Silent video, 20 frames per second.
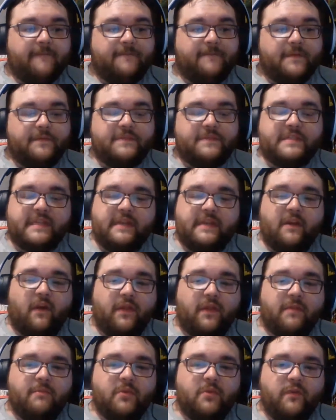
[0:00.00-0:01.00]
if you've seen
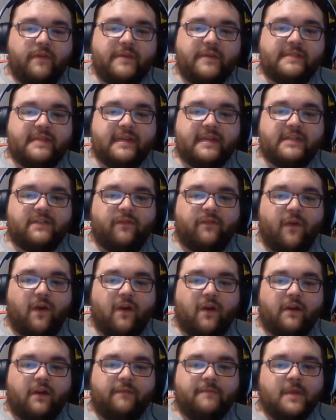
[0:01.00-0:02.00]
all the movies thus
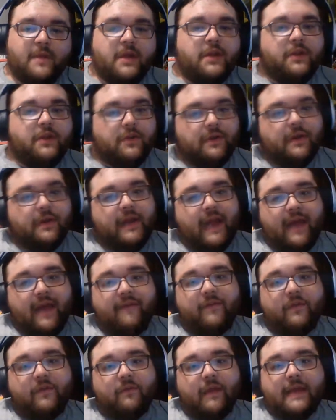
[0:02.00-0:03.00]
far, you're going to
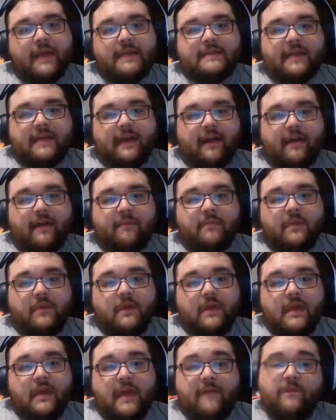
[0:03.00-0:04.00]
have a great time.
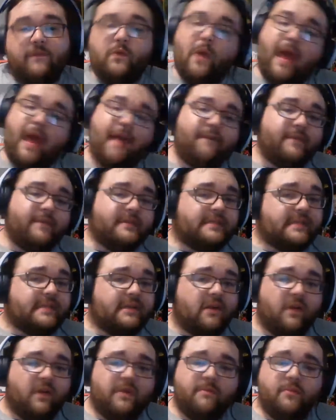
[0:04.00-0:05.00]
If you haven't
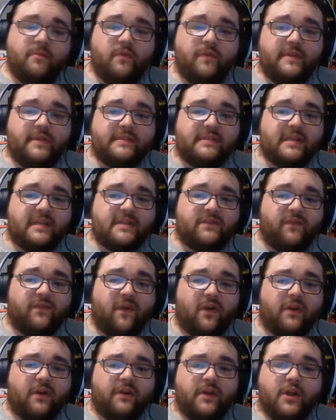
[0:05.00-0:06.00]
seen all the movies thus
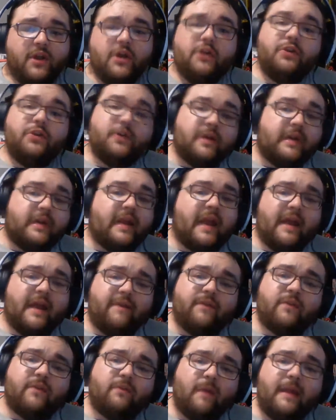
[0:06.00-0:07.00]
far, you're going to
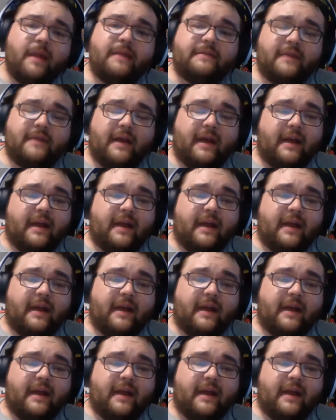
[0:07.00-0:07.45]
have a great